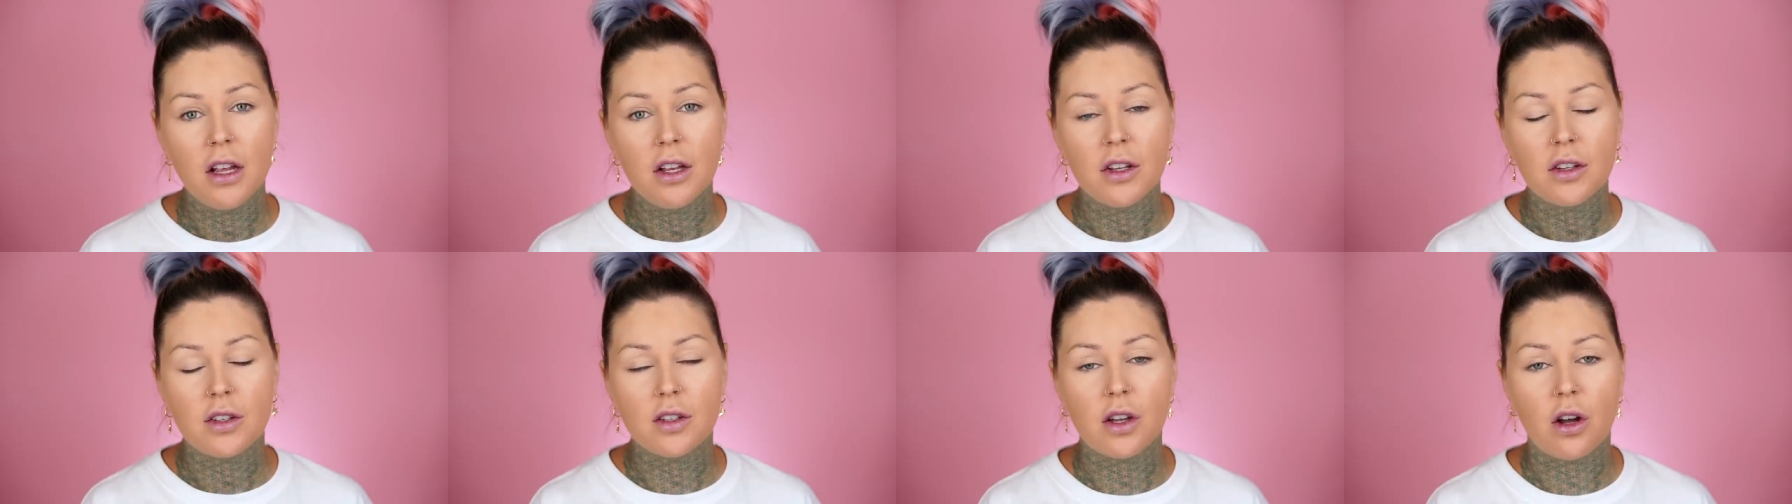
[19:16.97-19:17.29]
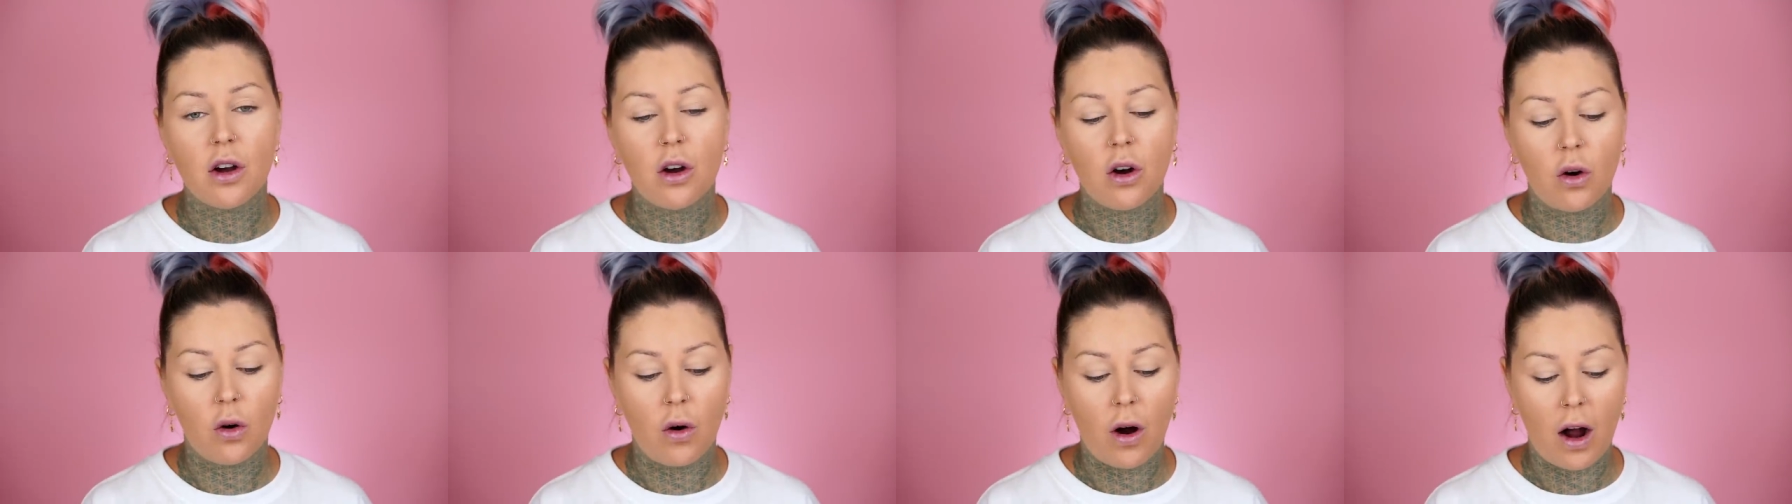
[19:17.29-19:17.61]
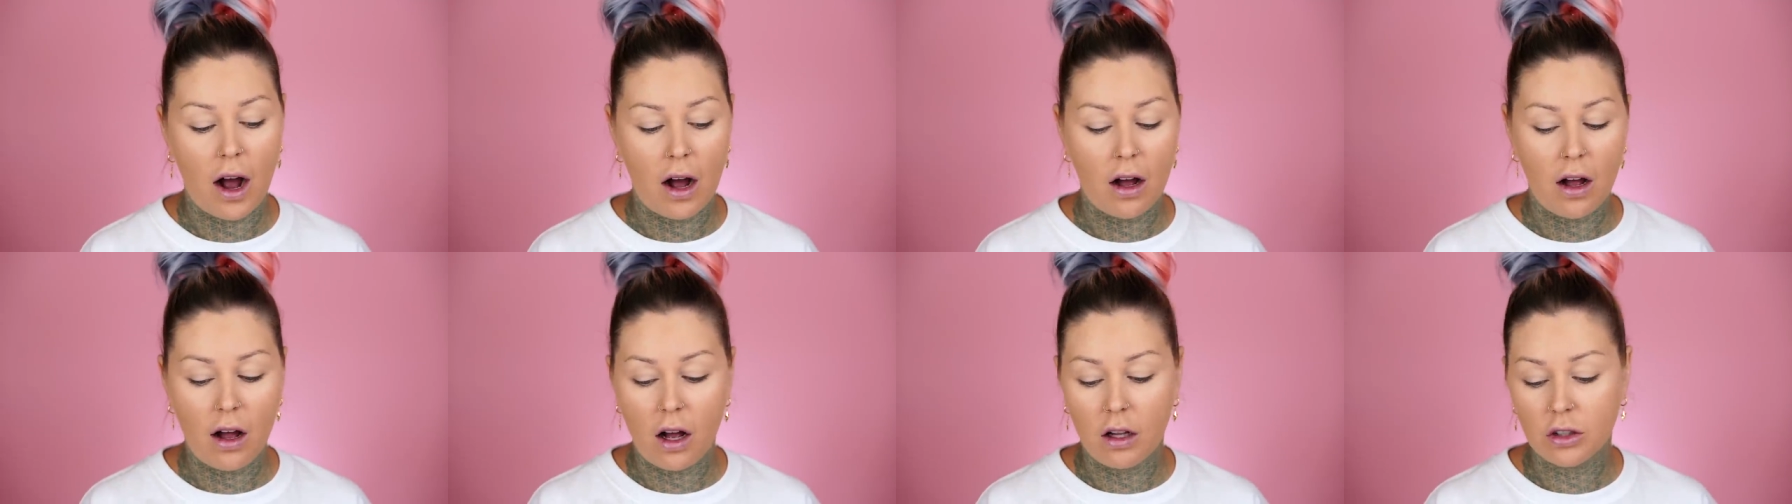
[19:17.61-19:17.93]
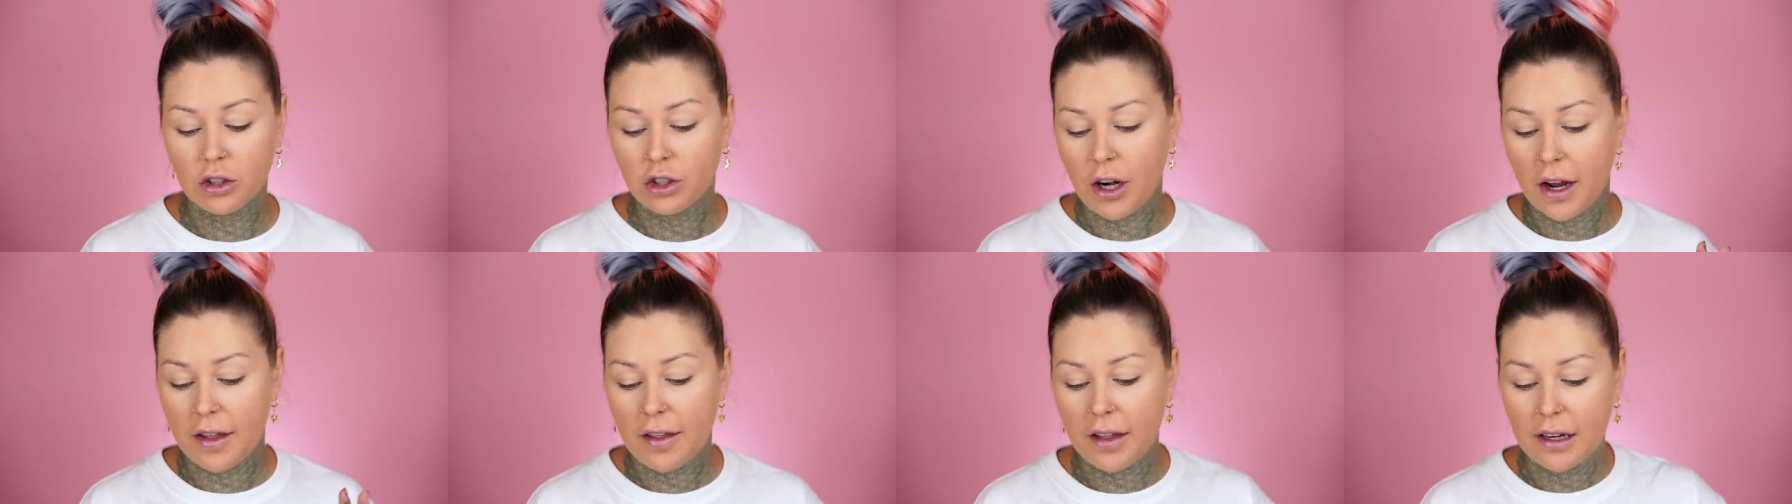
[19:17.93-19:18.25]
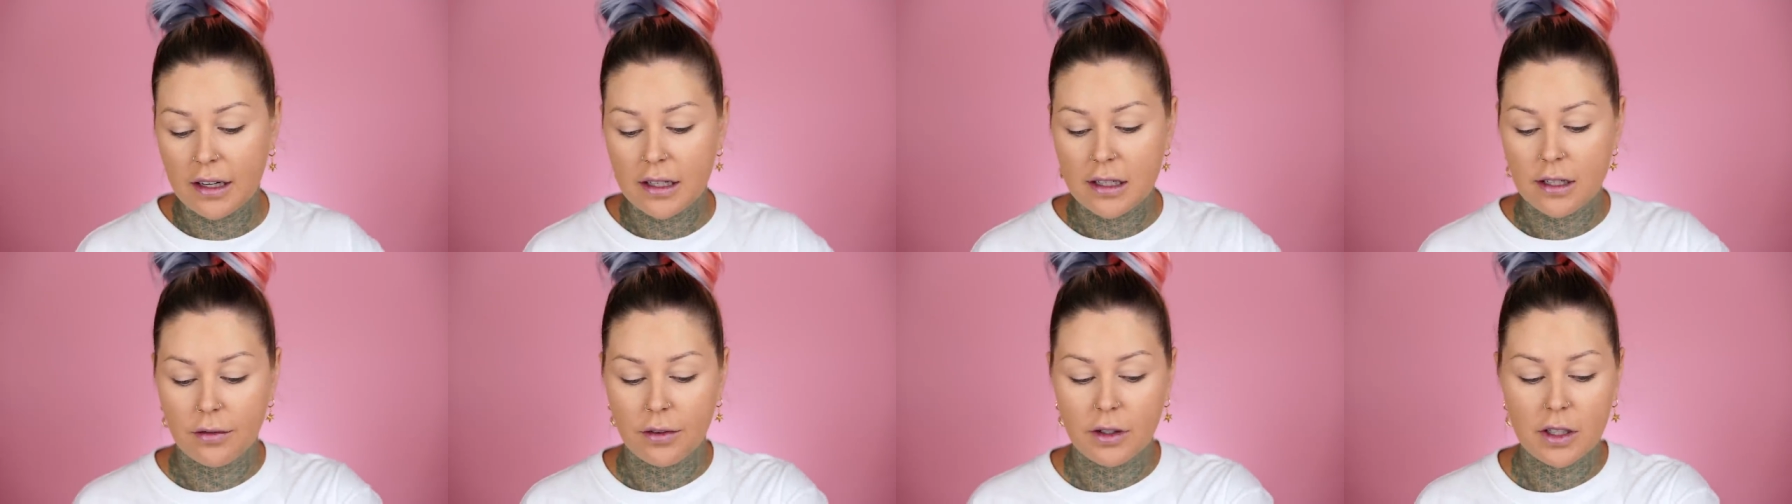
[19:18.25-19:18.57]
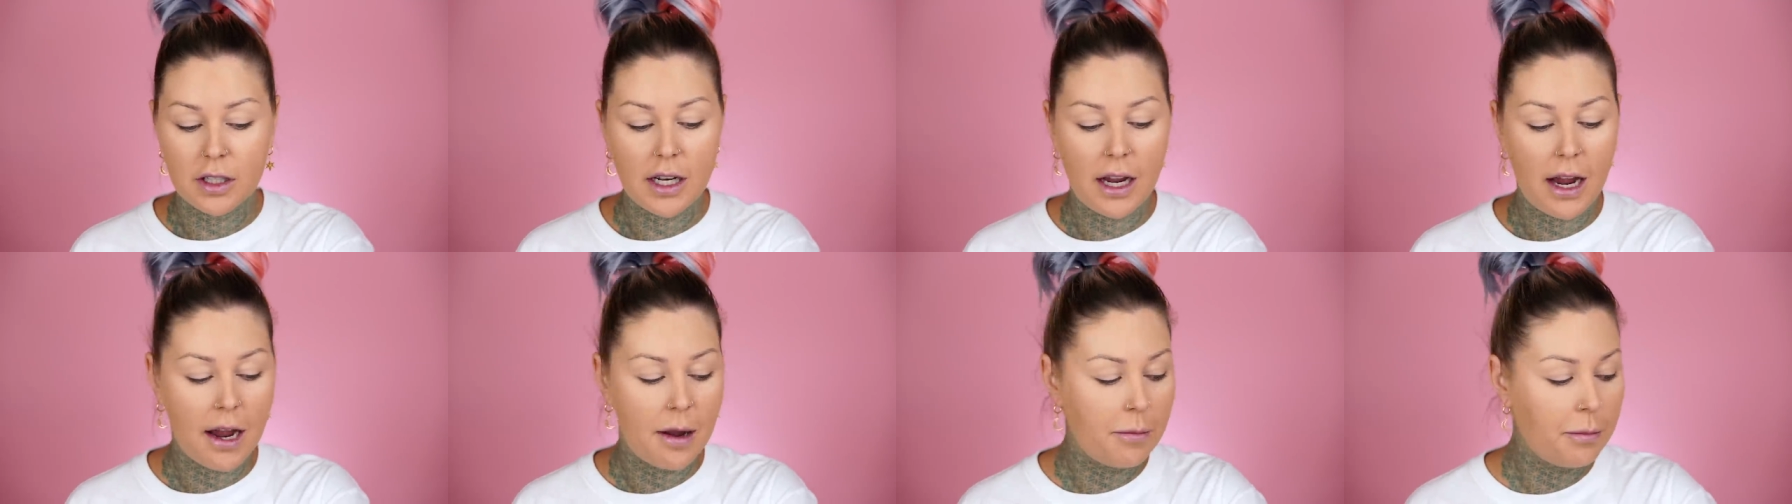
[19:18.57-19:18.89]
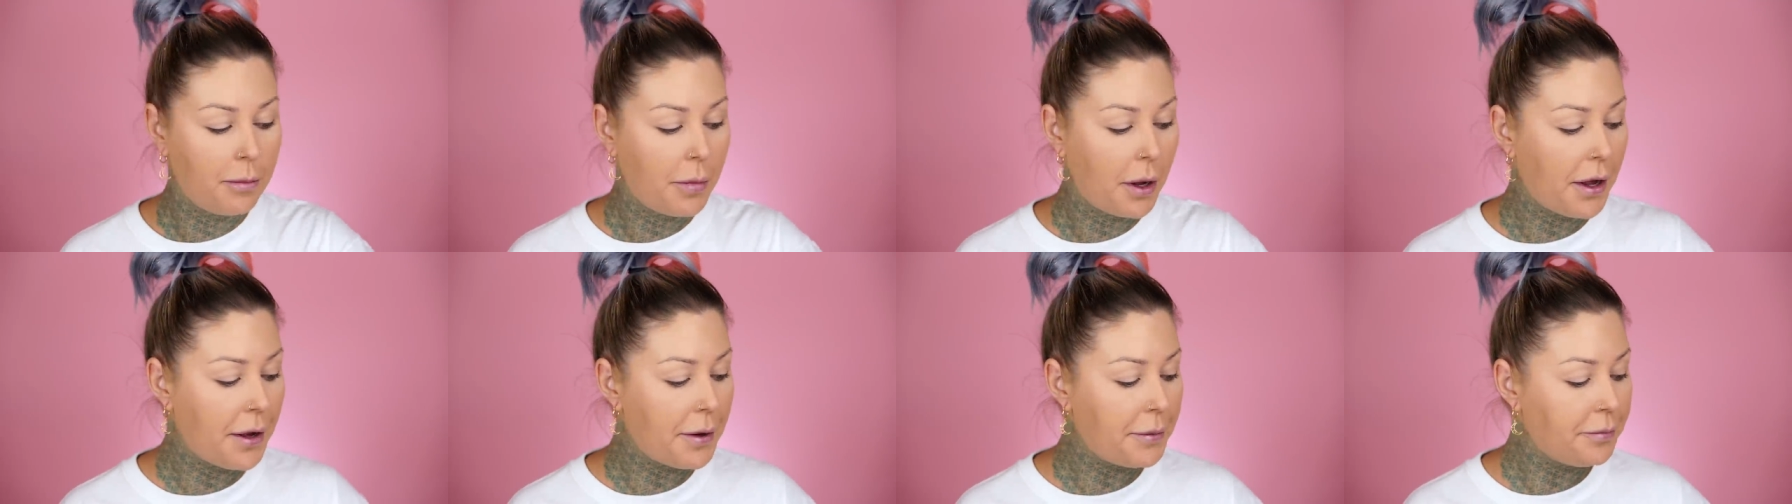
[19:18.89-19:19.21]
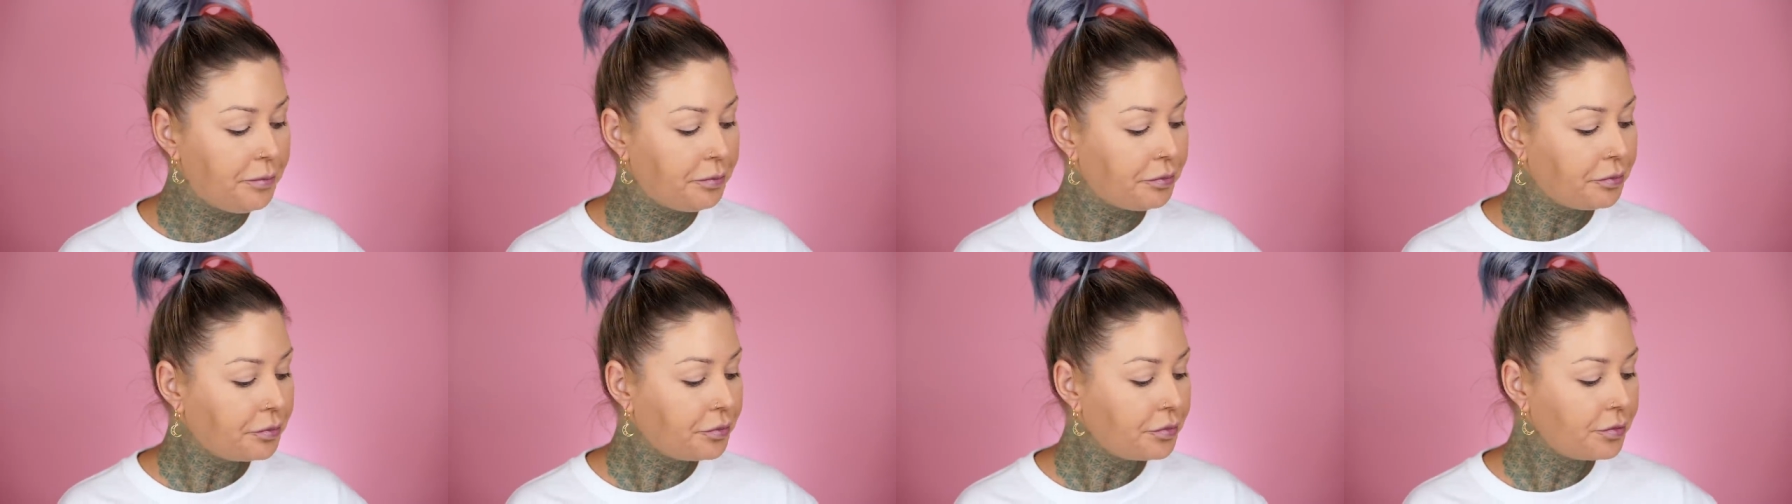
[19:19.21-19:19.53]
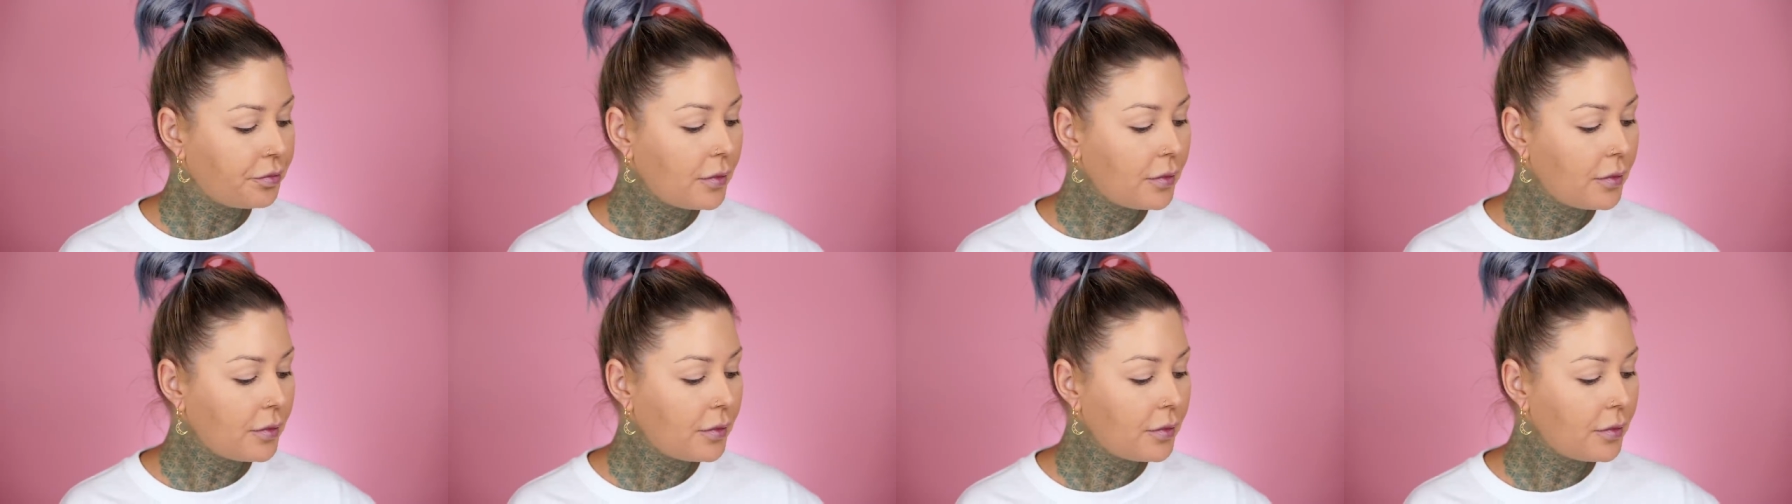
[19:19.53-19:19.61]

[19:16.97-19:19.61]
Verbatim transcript: so I'll try that a different time, but